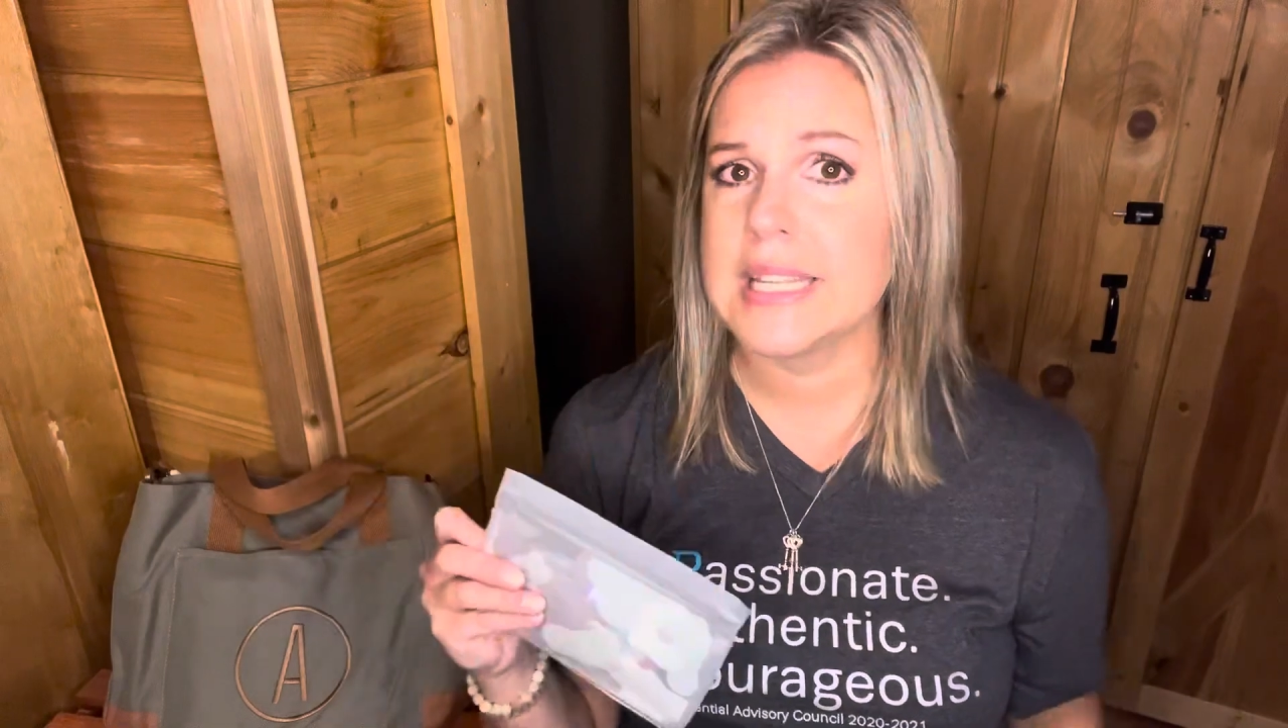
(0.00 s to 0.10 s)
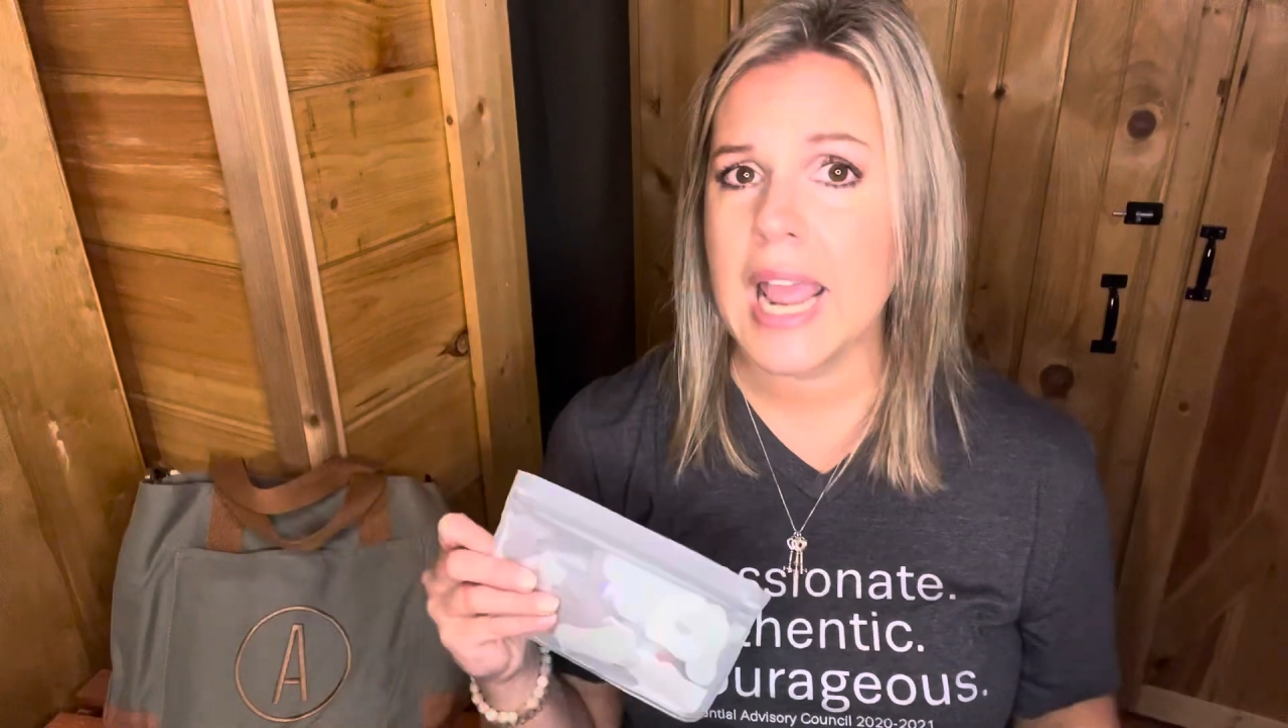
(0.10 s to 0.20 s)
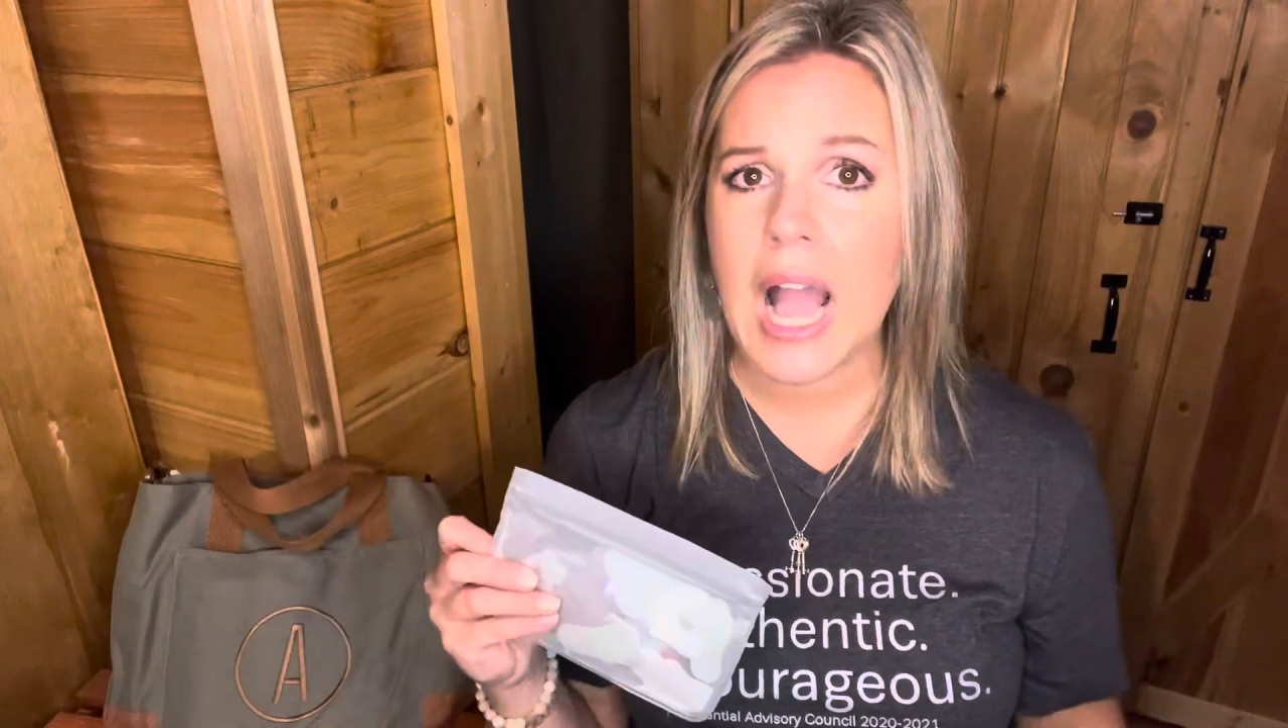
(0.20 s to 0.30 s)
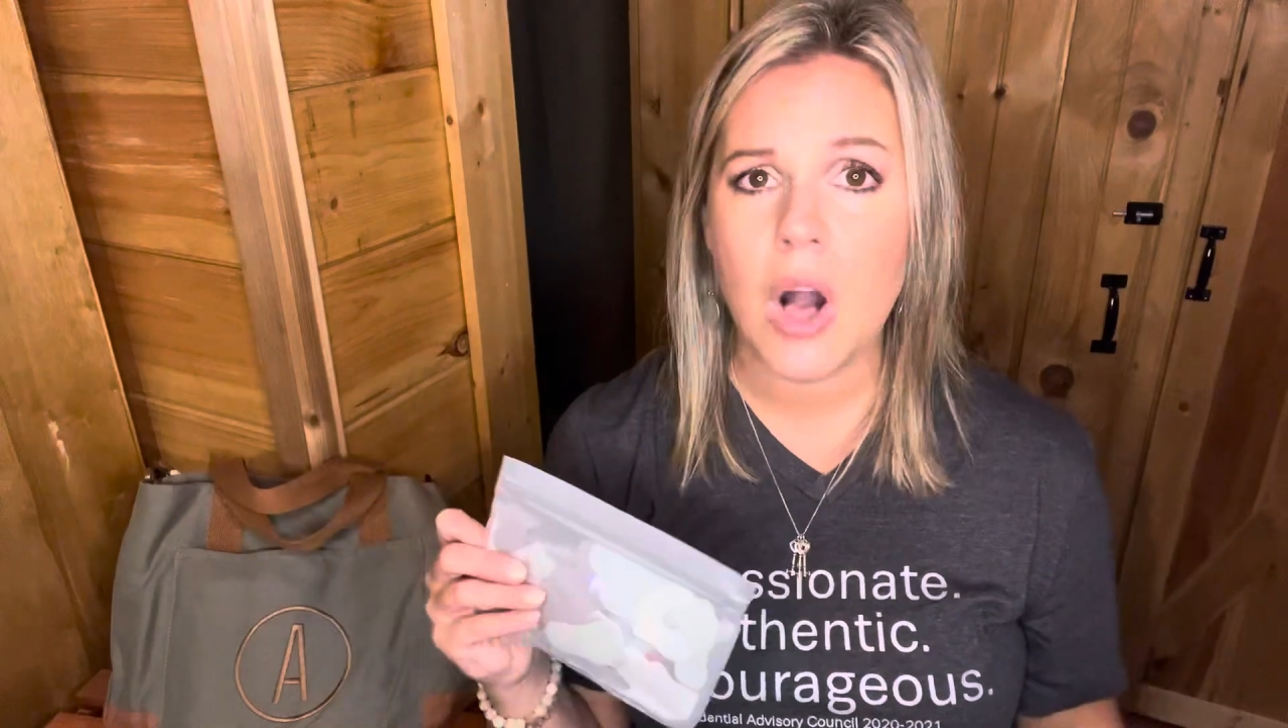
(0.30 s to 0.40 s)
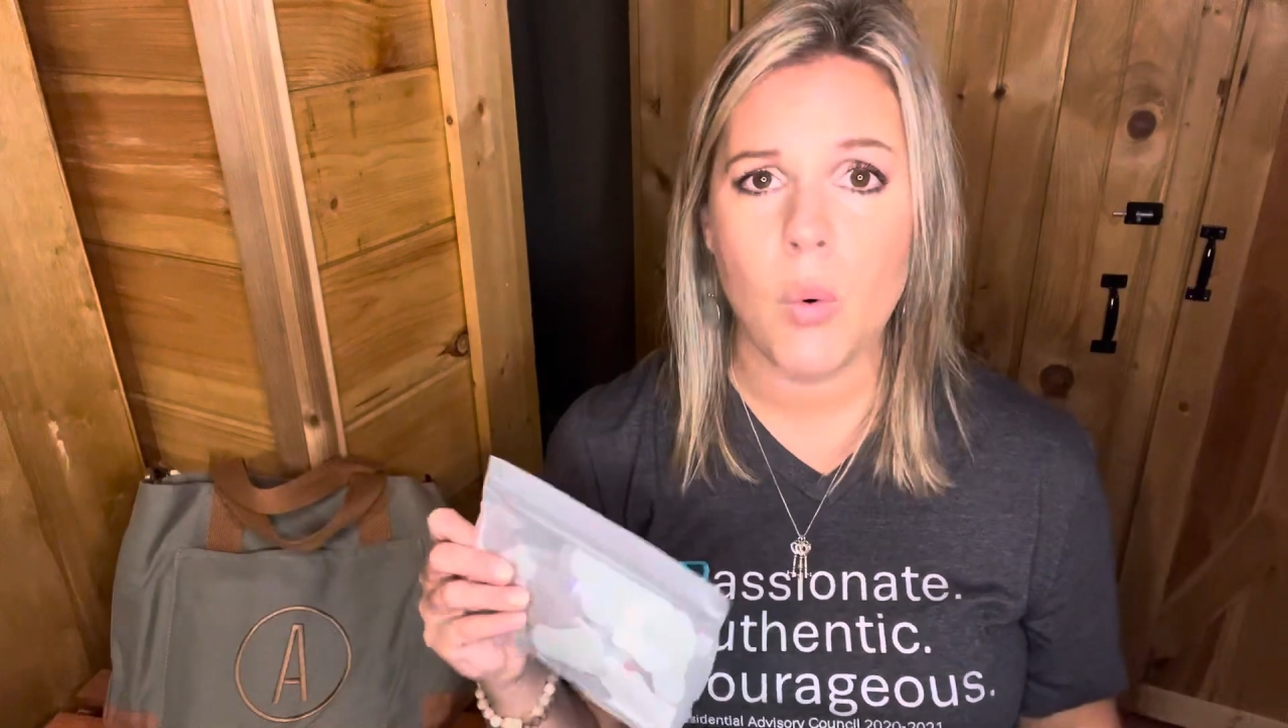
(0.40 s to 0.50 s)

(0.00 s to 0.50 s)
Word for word: it out,